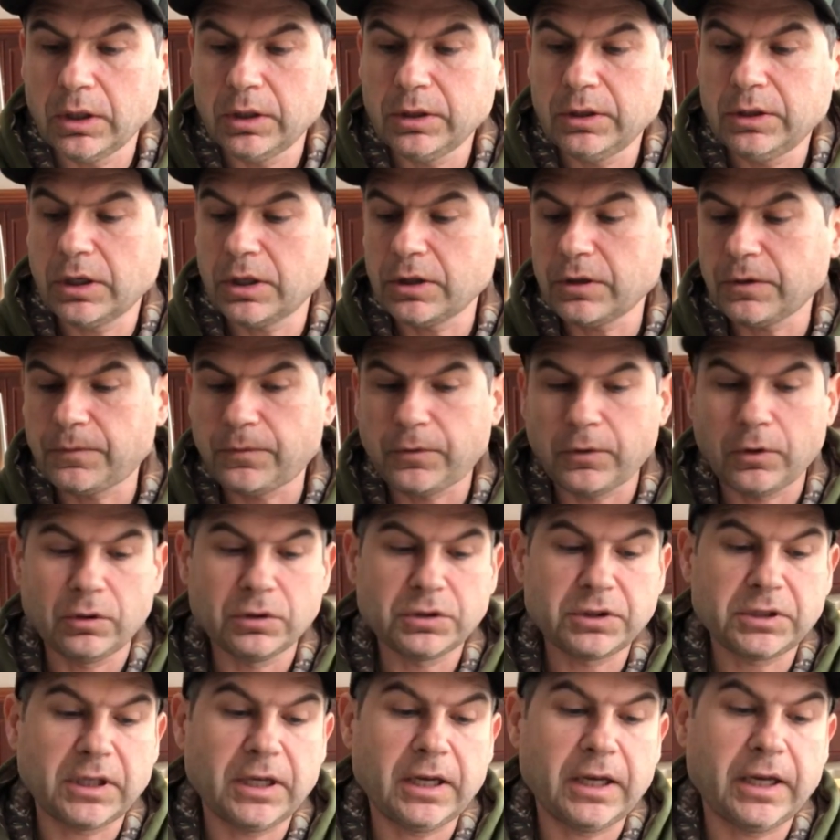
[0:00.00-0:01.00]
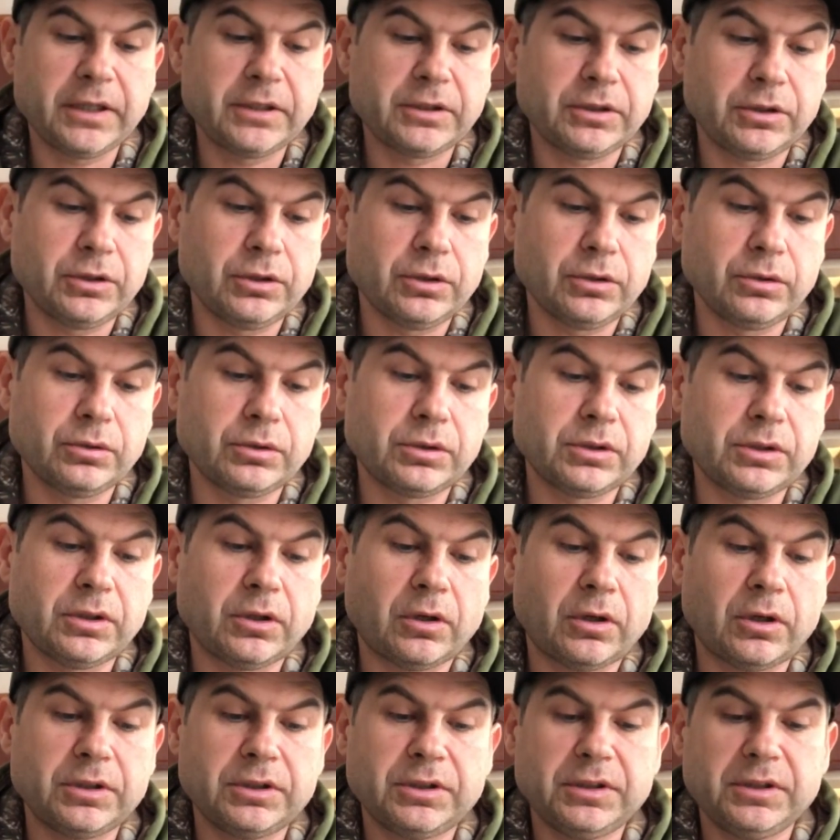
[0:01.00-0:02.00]
The other floats I like to use
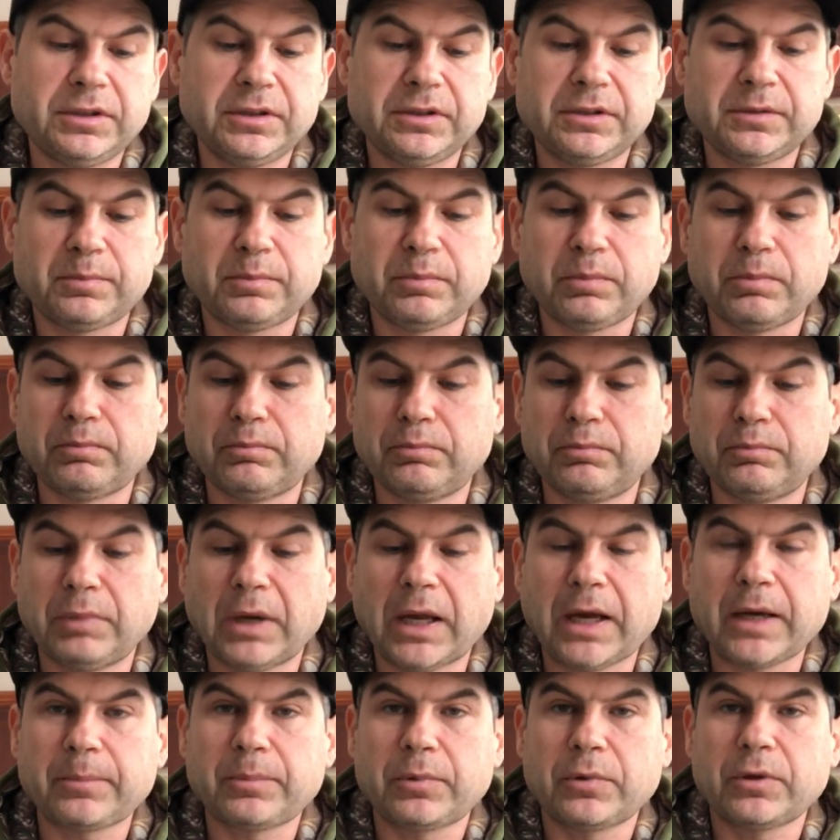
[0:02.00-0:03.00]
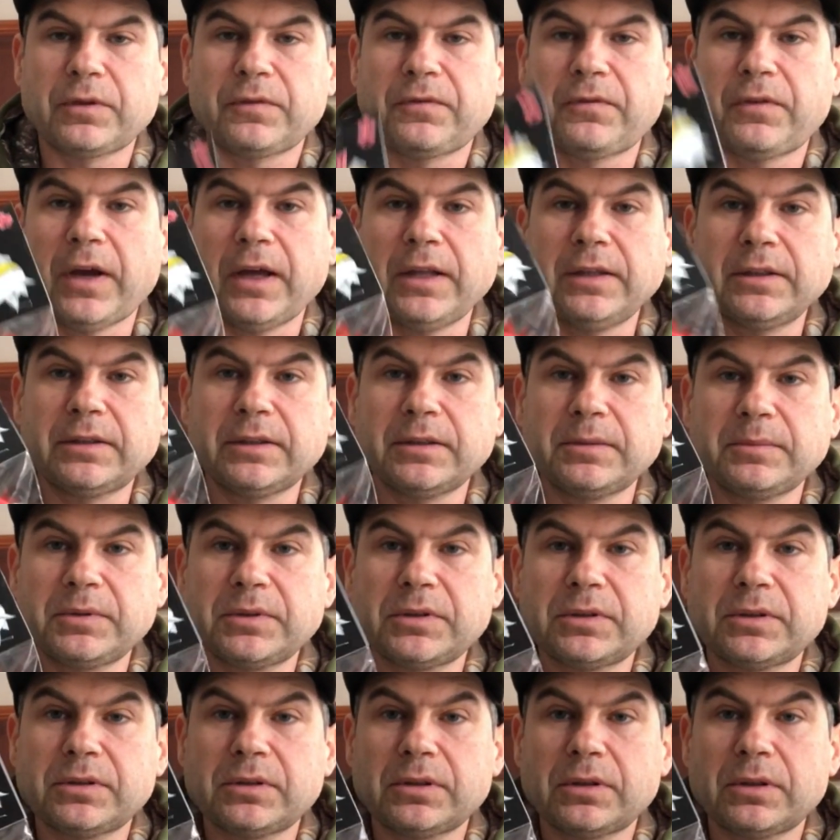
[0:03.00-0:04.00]
are these Blackbird
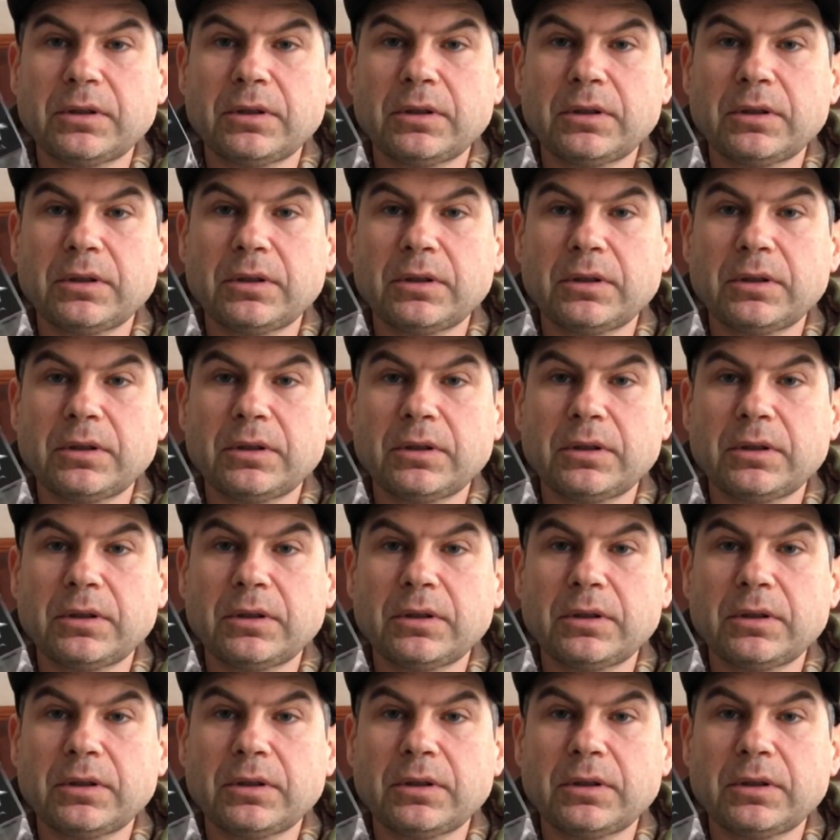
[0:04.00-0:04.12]
Phantoms.